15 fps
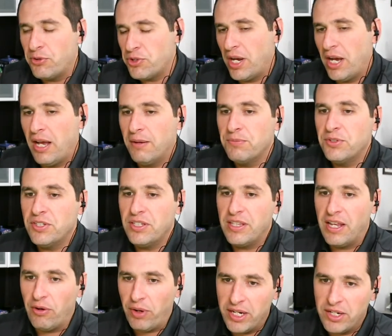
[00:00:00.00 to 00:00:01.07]
jobs,
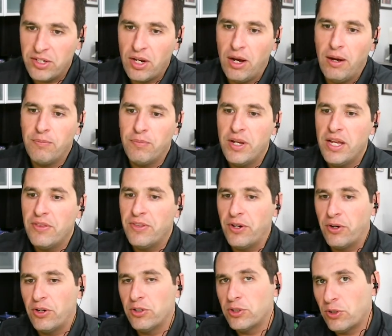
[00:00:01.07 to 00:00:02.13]
their income,
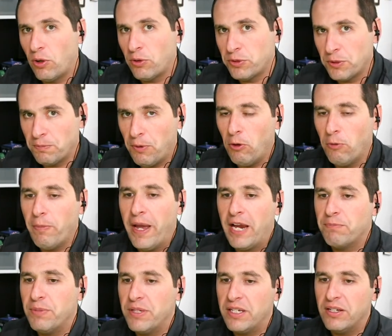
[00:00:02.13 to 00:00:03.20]
they're going to start to pull
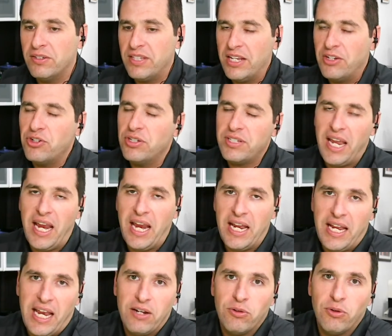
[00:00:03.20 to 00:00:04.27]
back because they just
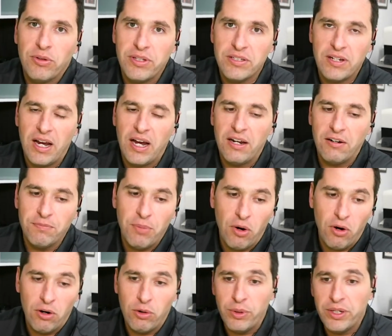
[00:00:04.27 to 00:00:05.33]
can't handle this kind of
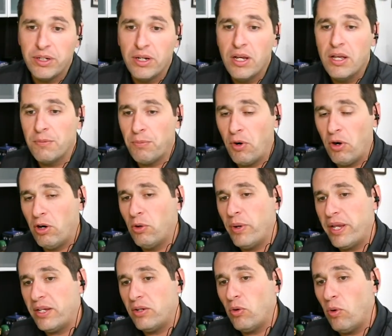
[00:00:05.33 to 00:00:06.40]

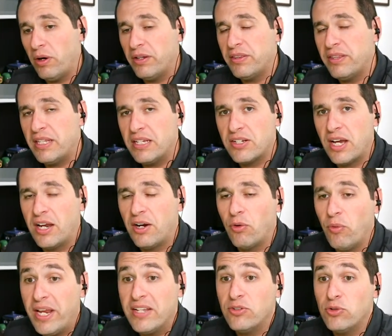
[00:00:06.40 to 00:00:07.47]
borrowing or at these kind
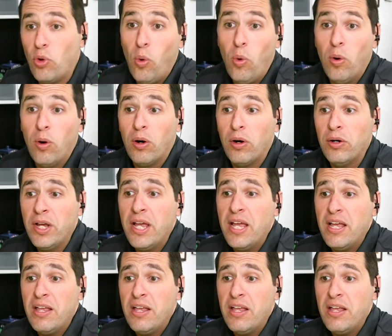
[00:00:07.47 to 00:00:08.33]
of rates, or